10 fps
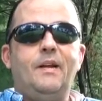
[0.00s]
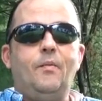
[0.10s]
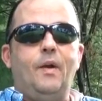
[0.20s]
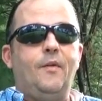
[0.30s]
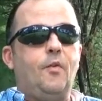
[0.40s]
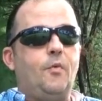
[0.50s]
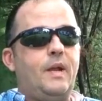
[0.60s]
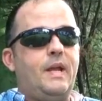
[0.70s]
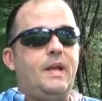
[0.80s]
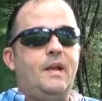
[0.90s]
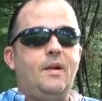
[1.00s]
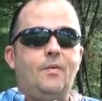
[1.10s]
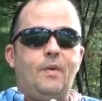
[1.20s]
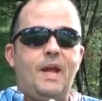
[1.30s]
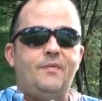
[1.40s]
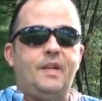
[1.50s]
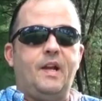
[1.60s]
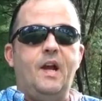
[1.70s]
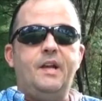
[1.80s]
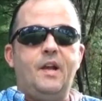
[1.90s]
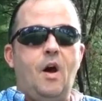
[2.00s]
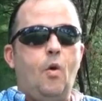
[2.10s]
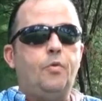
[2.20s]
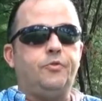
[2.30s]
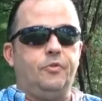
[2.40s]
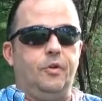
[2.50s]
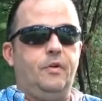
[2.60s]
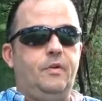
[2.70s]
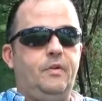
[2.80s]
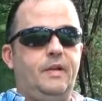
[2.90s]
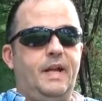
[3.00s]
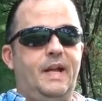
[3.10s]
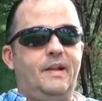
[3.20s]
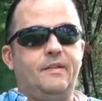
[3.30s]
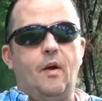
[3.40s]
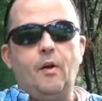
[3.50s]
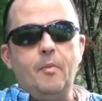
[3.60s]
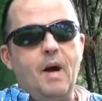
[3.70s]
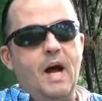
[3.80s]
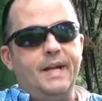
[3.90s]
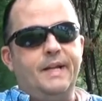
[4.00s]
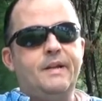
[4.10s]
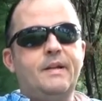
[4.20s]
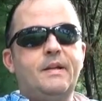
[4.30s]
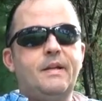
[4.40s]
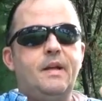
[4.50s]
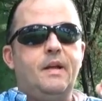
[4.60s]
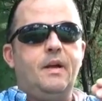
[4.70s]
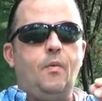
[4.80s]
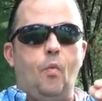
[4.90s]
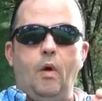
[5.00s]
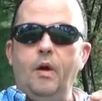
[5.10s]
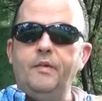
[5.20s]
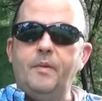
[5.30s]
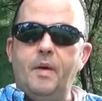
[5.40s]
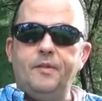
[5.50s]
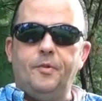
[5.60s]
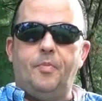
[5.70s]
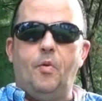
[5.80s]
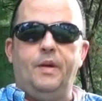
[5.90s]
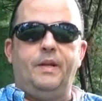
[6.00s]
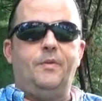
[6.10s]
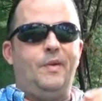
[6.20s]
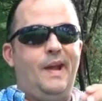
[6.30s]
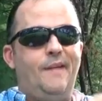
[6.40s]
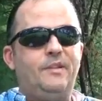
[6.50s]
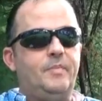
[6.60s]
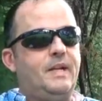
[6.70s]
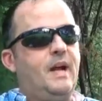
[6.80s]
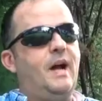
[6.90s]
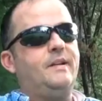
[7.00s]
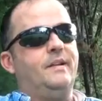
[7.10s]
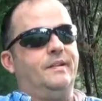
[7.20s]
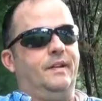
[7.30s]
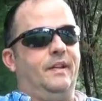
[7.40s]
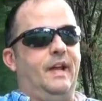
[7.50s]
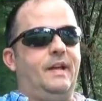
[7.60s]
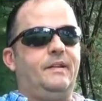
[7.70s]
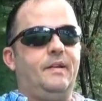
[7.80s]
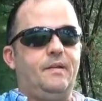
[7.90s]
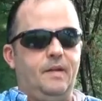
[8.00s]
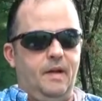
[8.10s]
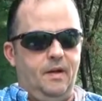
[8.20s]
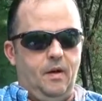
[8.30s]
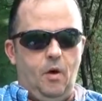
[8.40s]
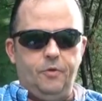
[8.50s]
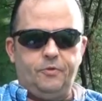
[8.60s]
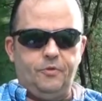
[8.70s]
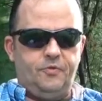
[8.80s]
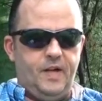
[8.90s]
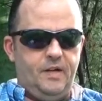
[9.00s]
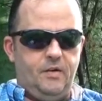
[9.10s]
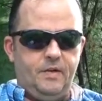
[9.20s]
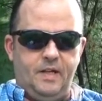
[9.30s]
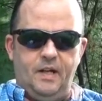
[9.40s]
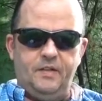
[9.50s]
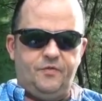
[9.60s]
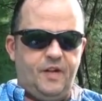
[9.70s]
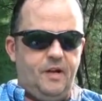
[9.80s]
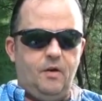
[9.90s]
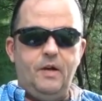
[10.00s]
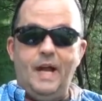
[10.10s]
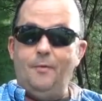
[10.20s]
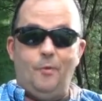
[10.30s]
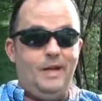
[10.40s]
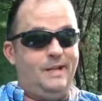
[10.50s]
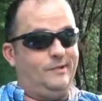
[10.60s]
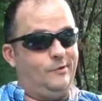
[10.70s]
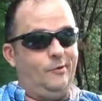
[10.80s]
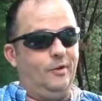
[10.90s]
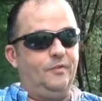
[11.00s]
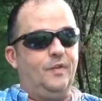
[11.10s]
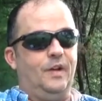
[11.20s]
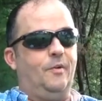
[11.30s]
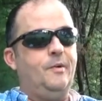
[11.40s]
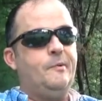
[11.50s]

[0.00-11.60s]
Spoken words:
Whenever we have the gun in a holster and it's on our body, where is the muzzle pointing? We have to be cognizant of that. Holsters fail, guns fail, and we certainly fail.